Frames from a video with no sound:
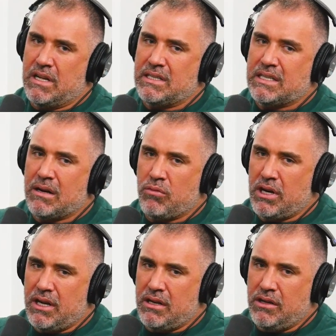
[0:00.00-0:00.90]

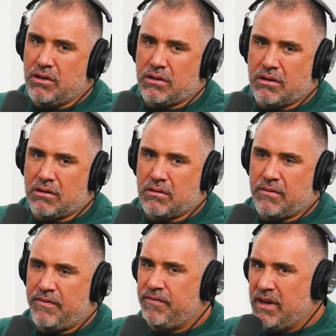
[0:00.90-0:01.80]
someone in
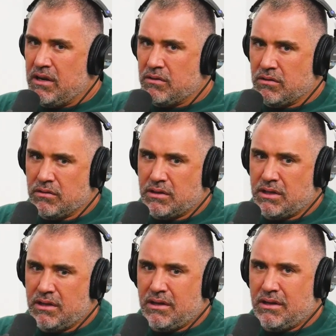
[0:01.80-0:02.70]
your
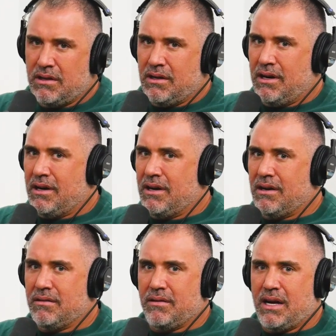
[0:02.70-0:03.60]
field,
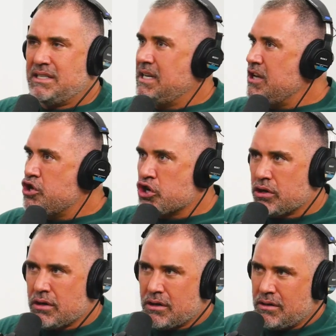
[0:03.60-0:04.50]
uh, a
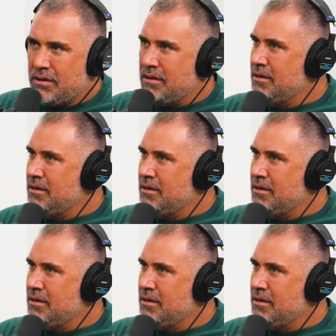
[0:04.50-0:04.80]
teacher,